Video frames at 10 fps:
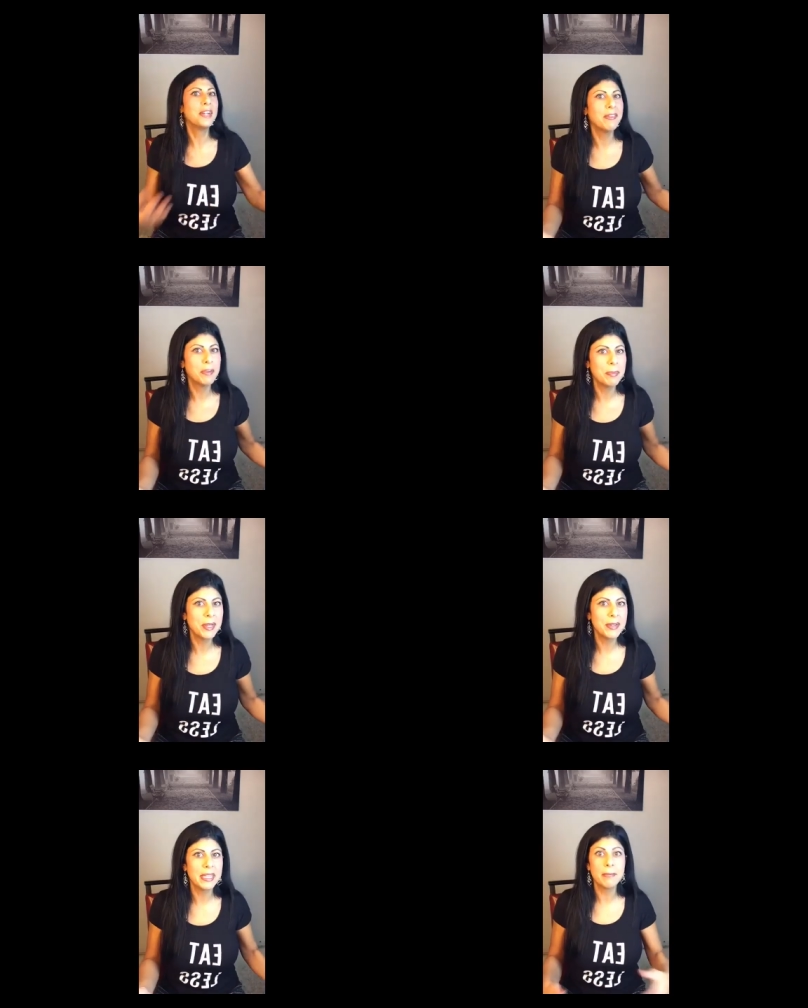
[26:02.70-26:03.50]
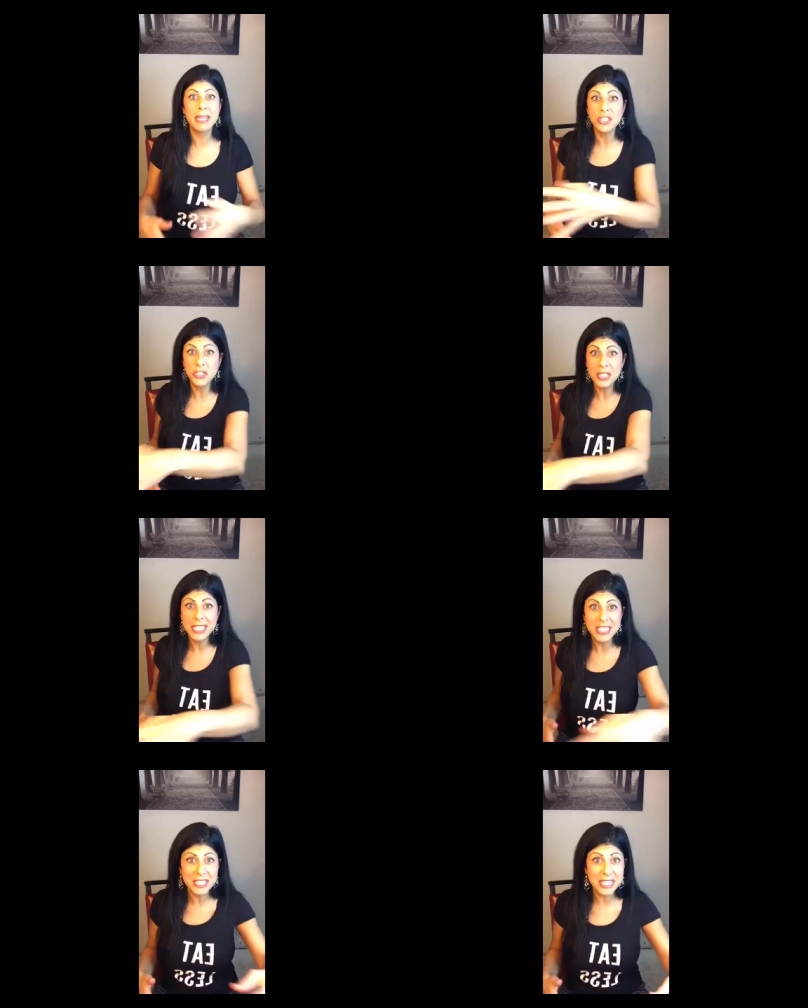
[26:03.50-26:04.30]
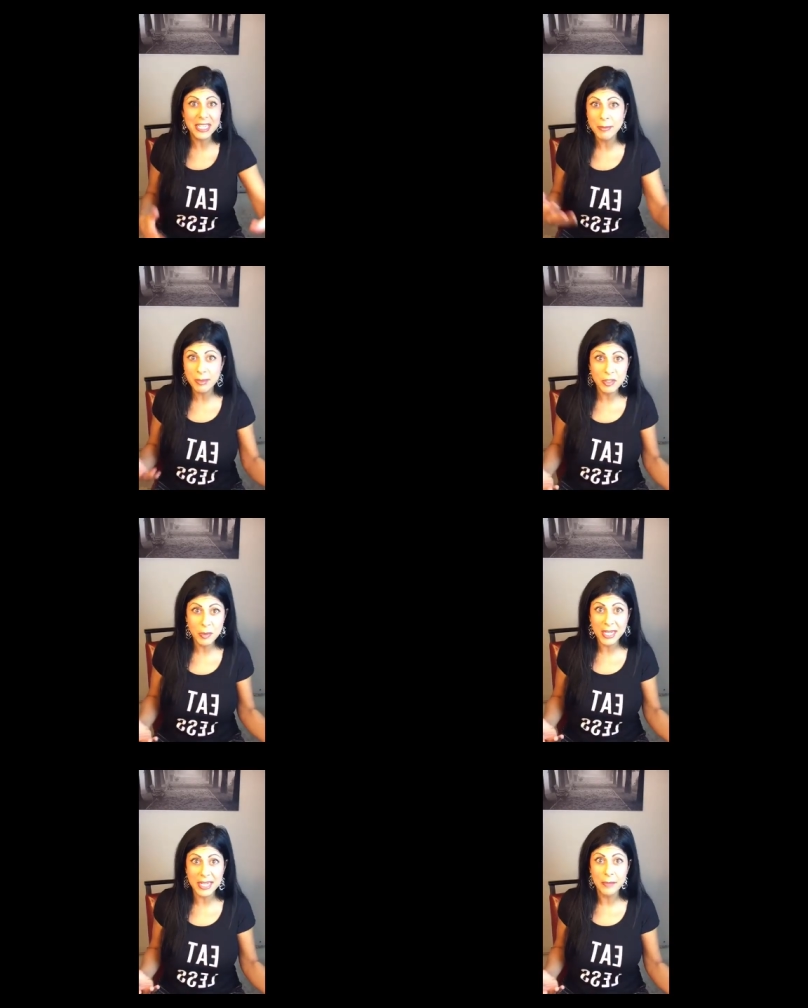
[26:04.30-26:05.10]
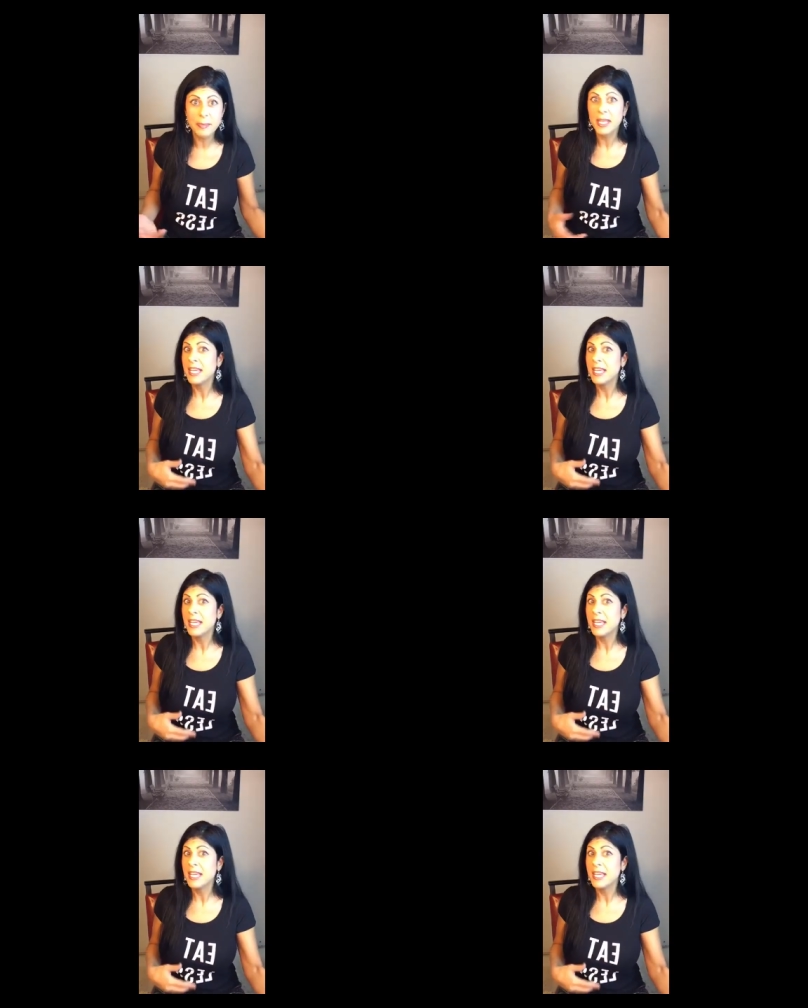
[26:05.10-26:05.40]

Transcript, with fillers: your period. Make sure you eat clean in between.